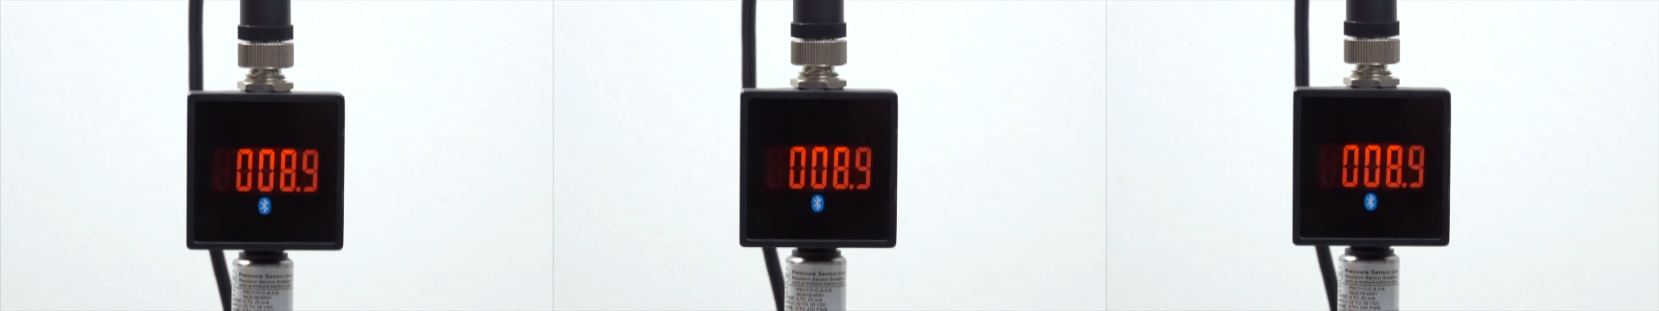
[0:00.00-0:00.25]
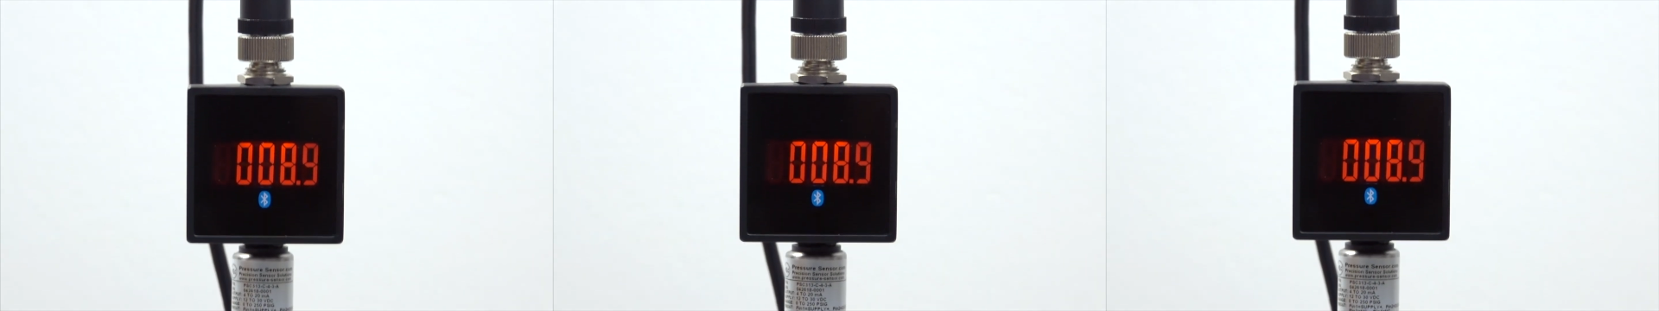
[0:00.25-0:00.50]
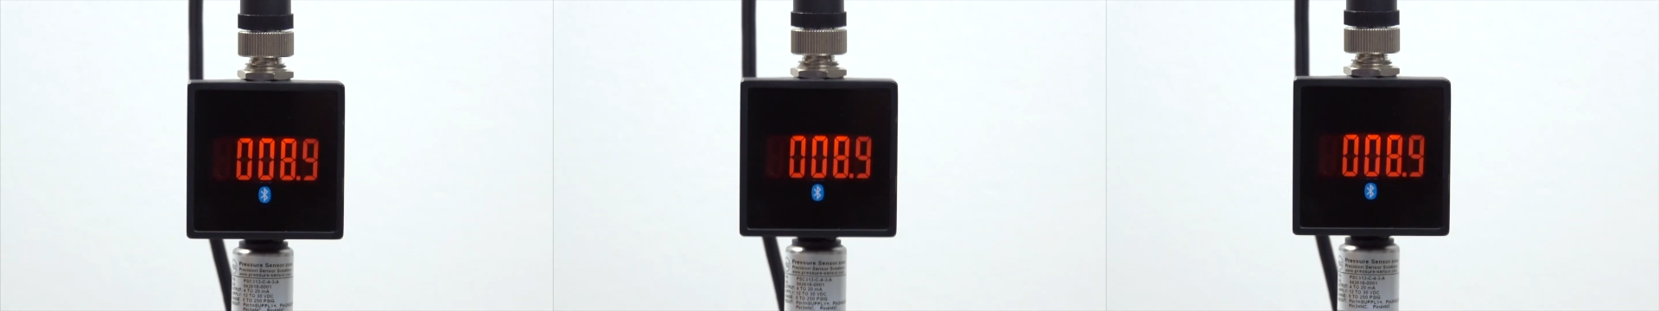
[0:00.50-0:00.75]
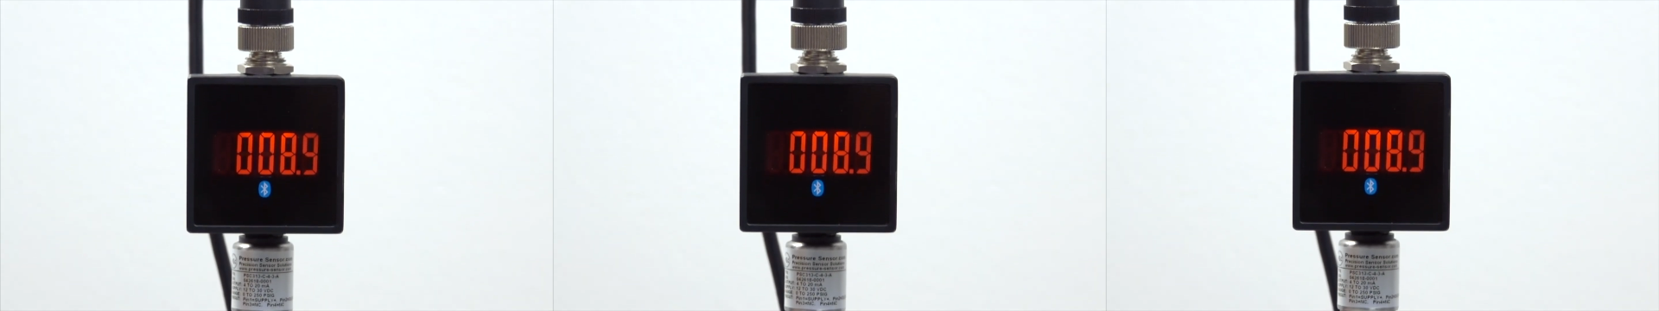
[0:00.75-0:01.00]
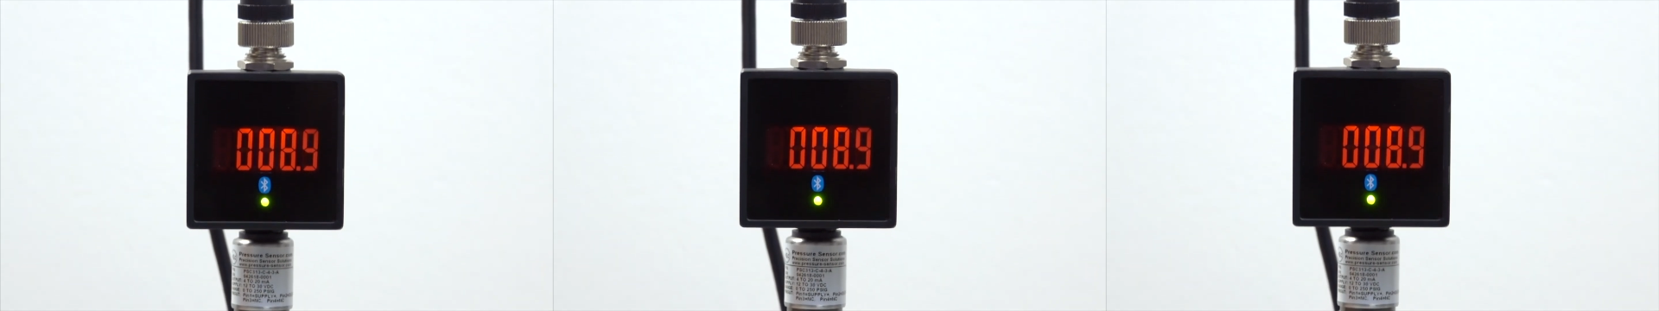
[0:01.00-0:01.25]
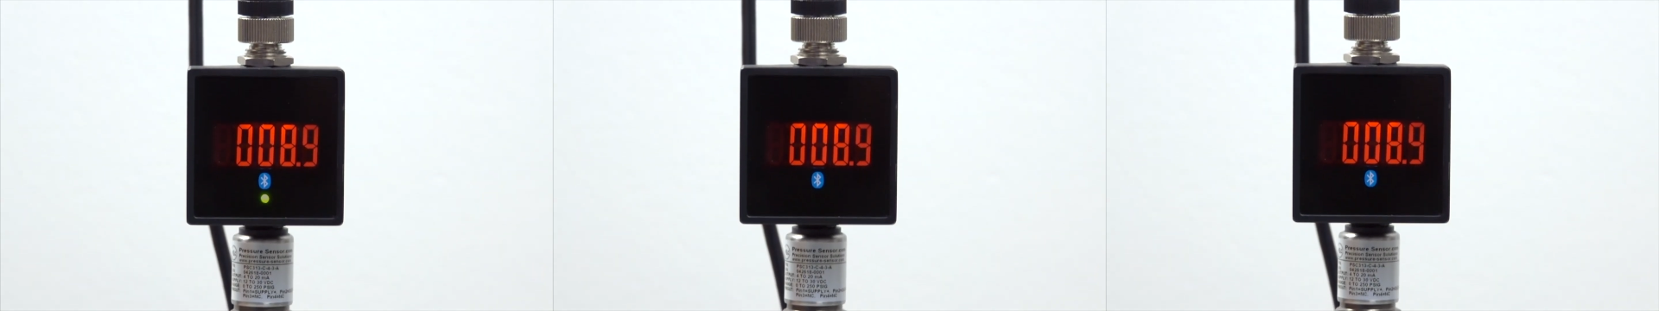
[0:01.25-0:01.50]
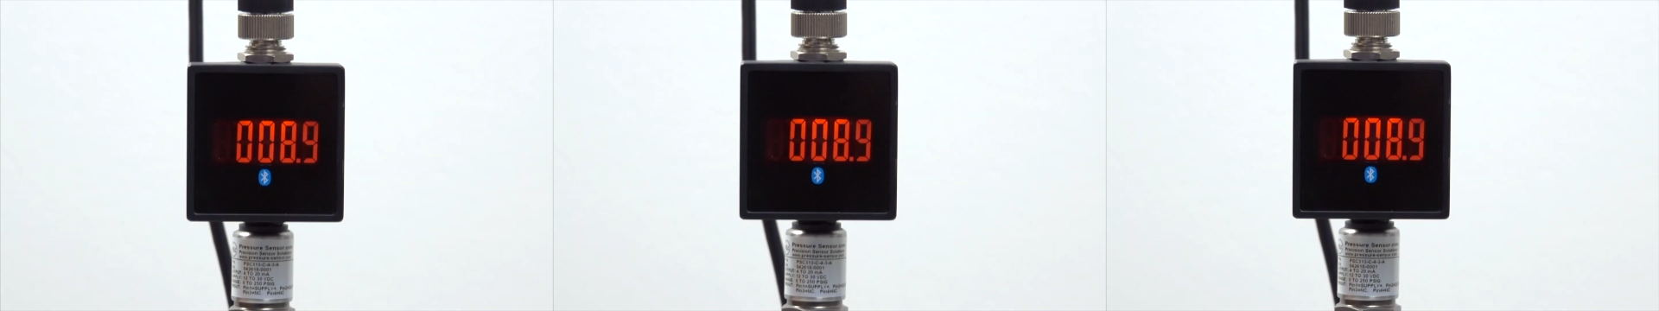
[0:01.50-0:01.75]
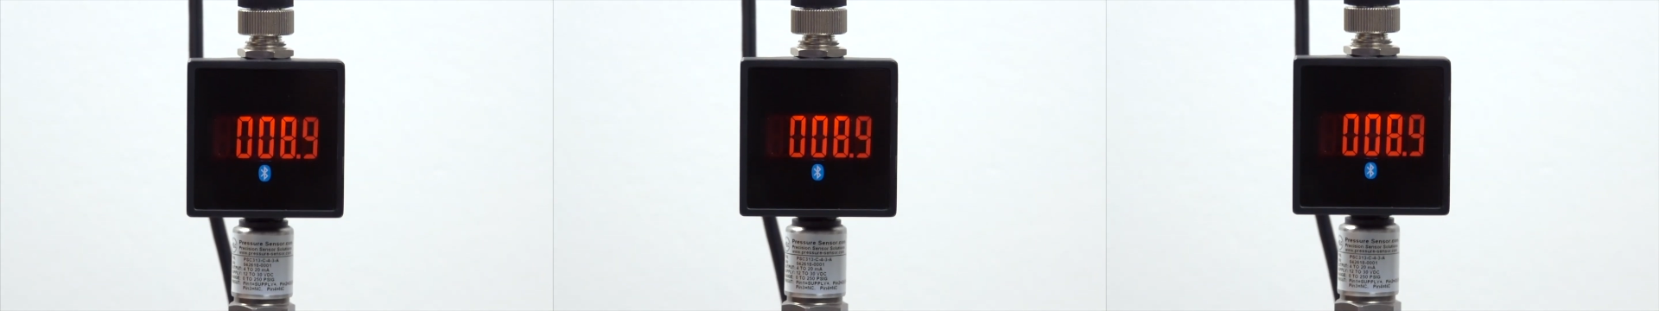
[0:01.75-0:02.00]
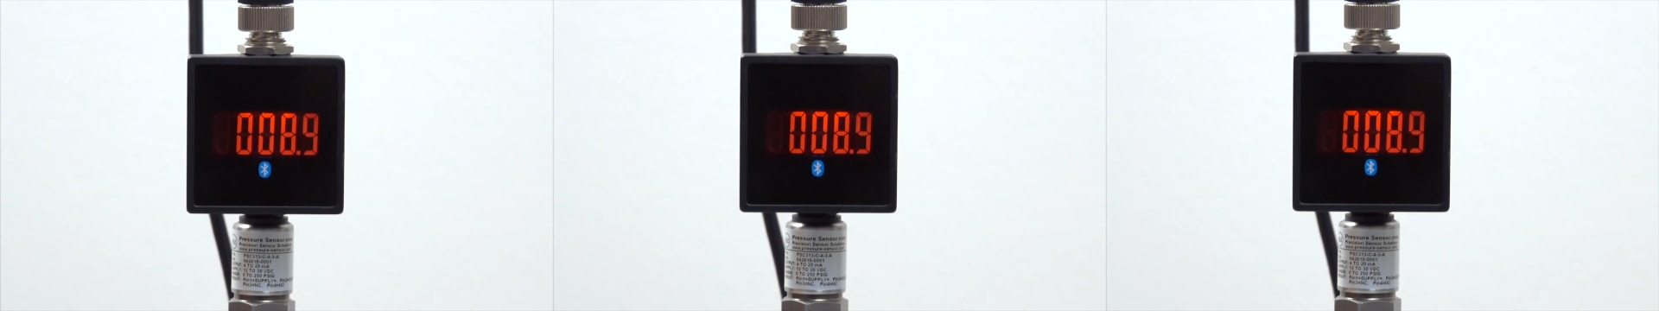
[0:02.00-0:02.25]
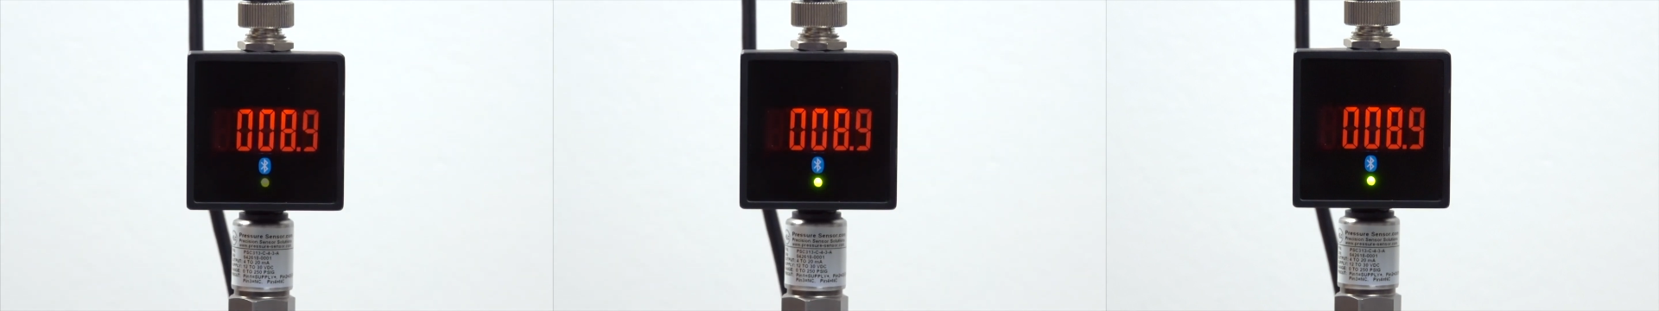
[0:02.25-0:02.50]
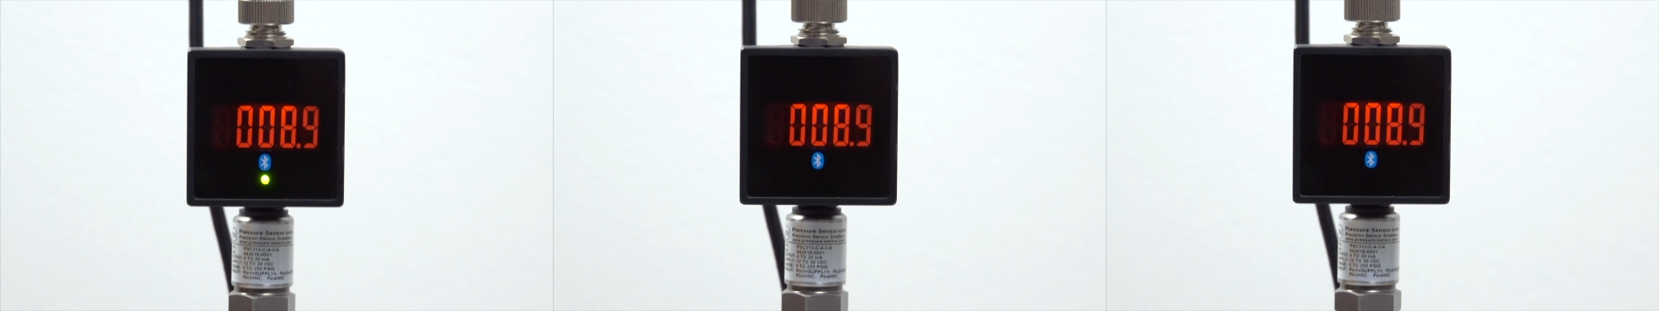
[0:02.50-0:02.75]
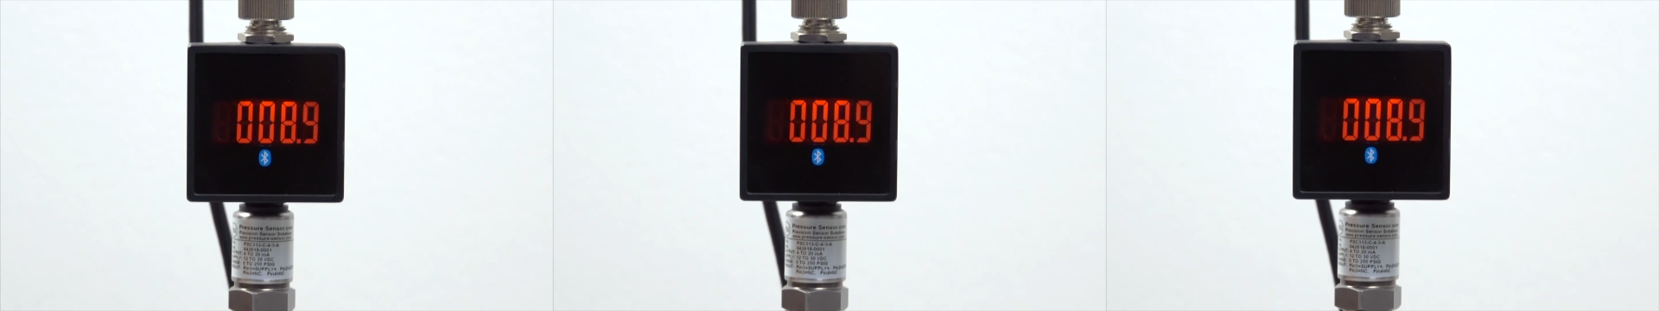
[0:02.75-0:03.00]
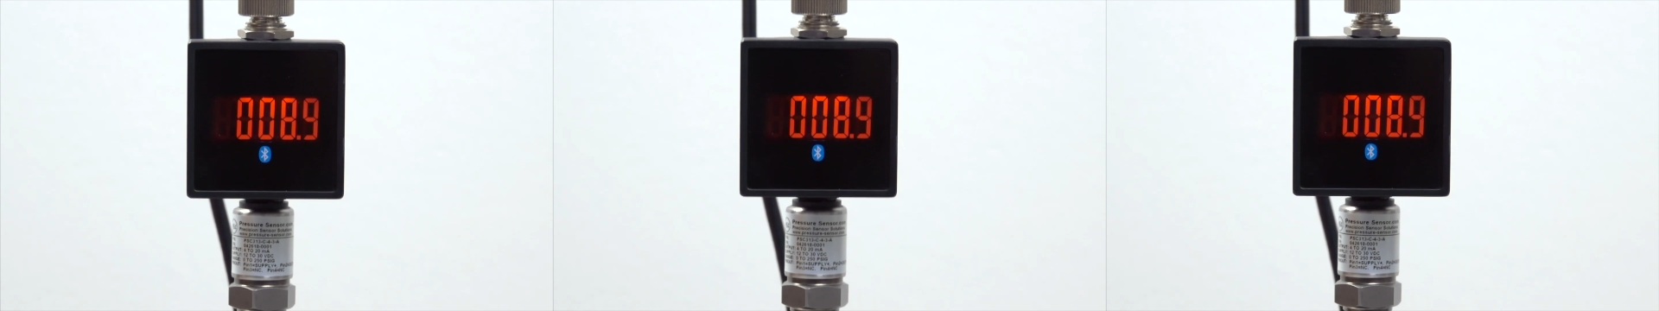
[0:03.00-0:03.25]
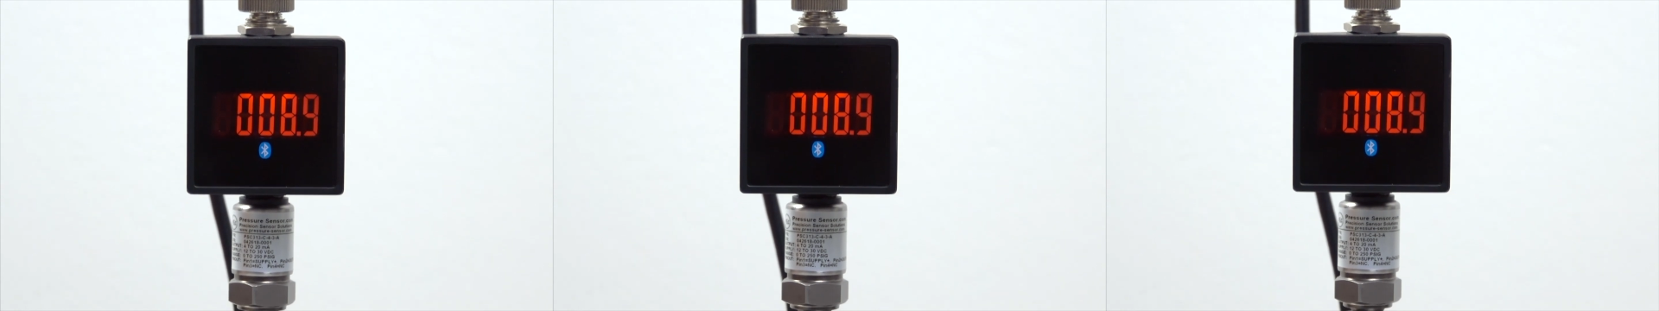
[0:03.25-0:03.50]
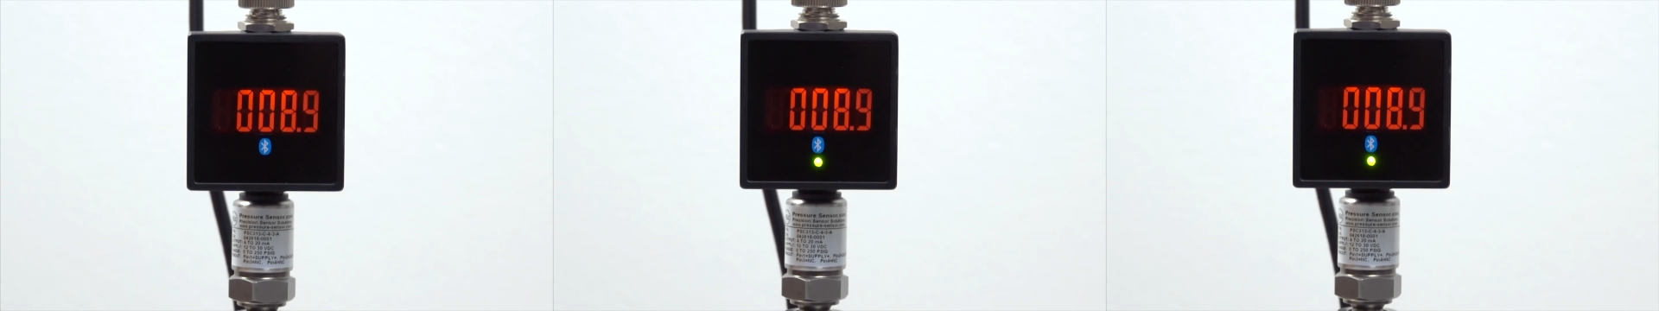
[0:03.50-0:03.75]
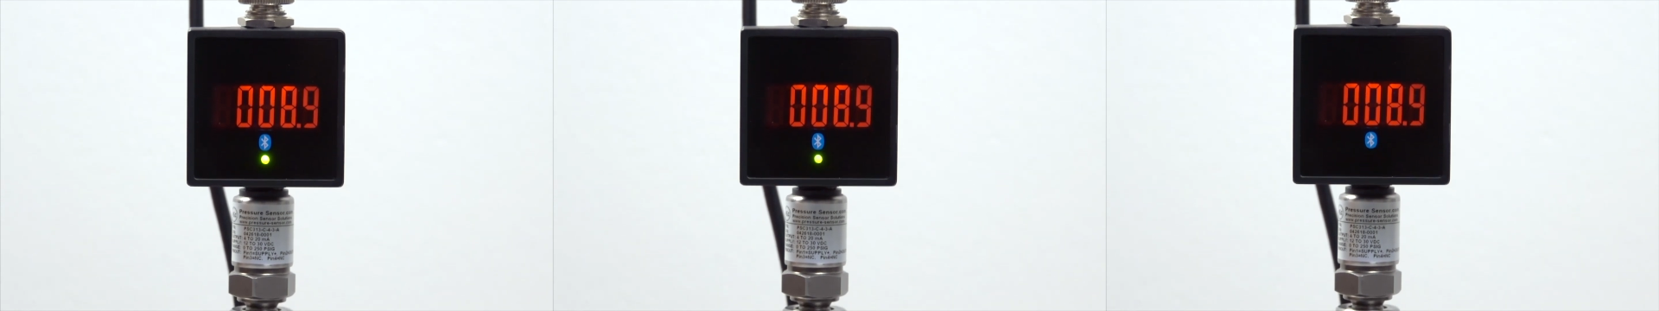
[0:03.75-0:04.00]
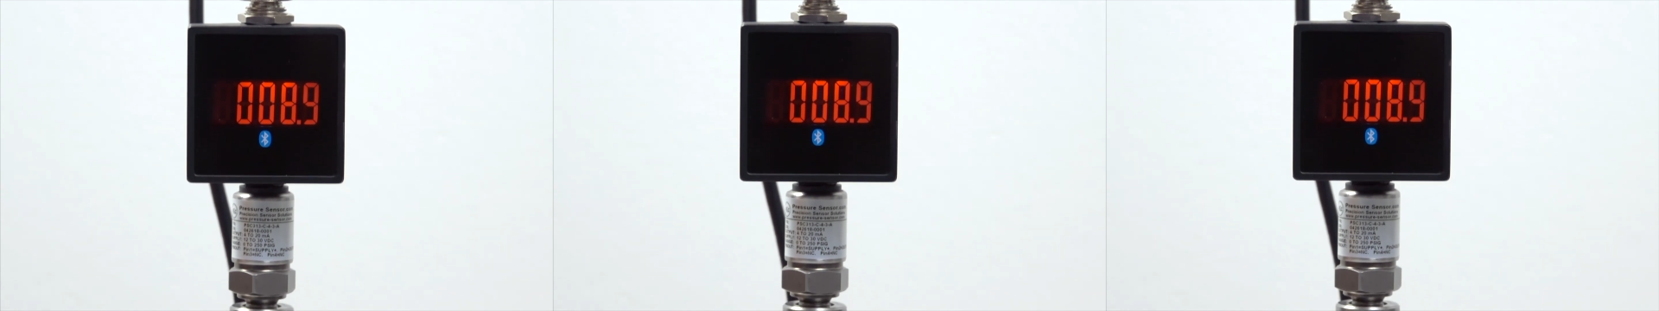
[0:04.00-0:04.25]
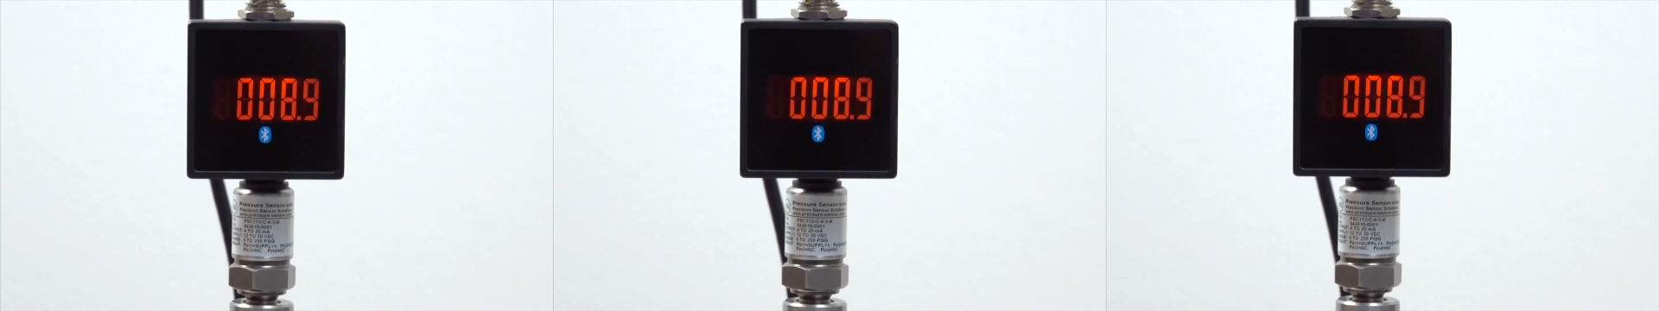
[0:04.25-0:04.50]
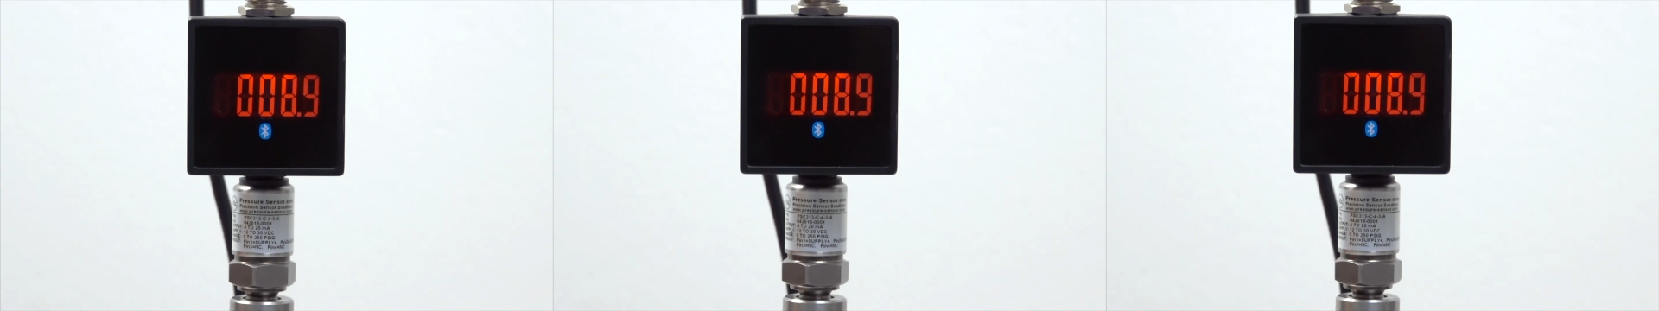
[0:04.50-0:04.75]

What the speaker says: [unreadable: no face in view]